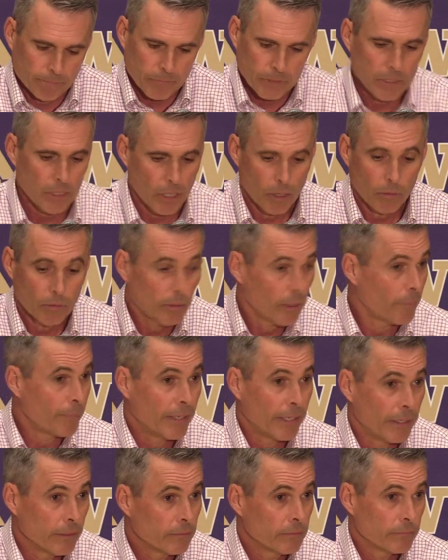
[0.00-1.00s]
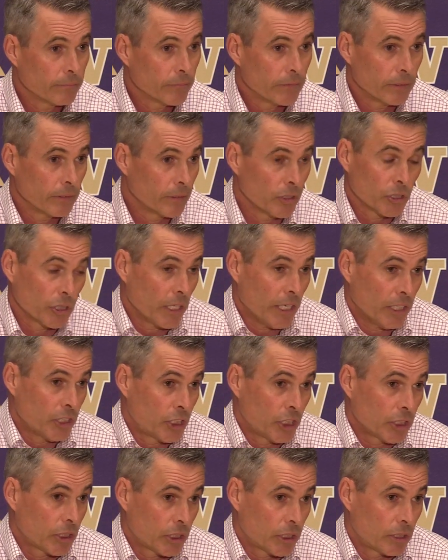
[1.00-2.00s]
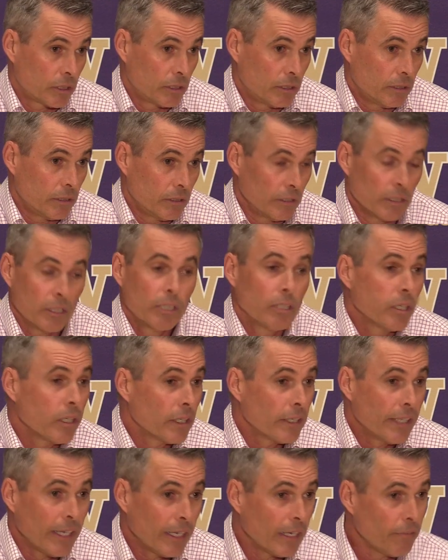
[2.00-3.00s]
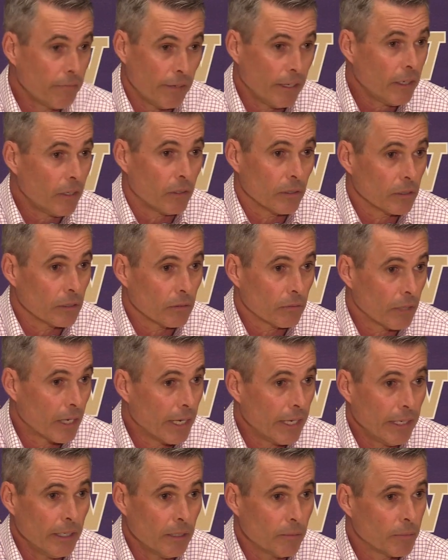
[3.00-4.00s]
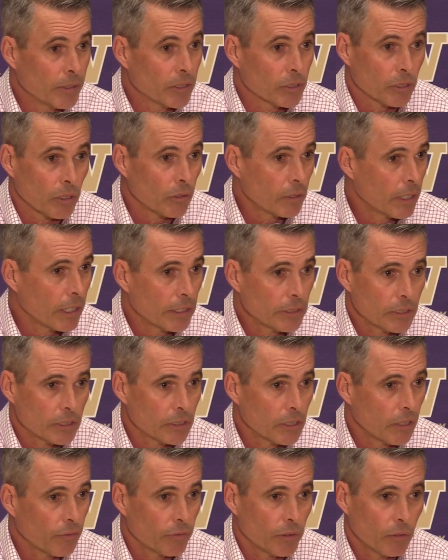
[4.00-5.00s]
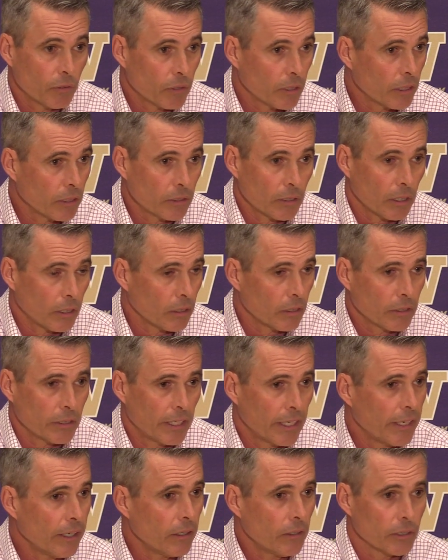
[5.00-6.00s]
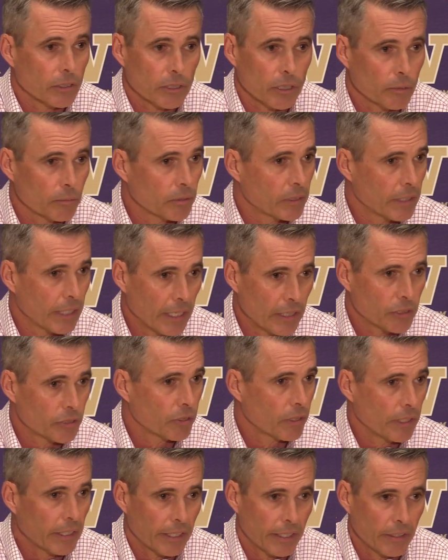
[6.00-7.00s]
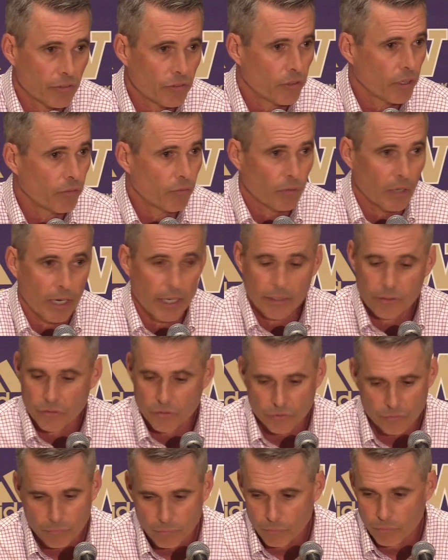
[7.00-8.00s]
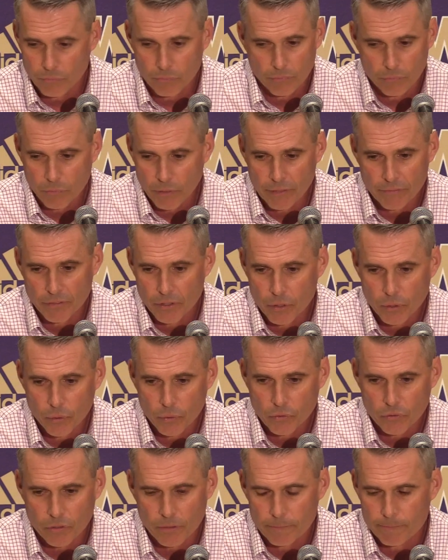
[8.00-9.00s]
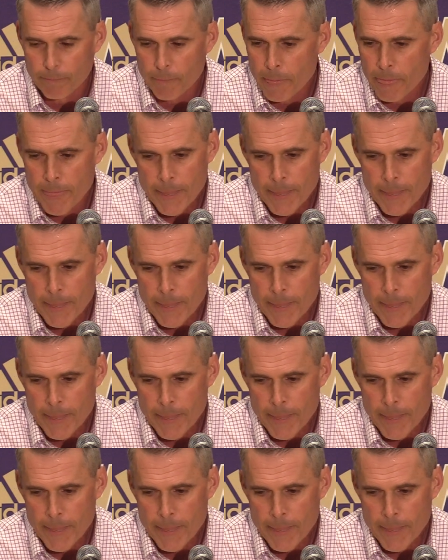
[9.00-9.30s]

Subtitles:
you know, I mean, it's just, you look at the NFL, right? I mean, there's all kinds of stuff going on there in terms of guys trying to get stuff right, and there's reviews, and,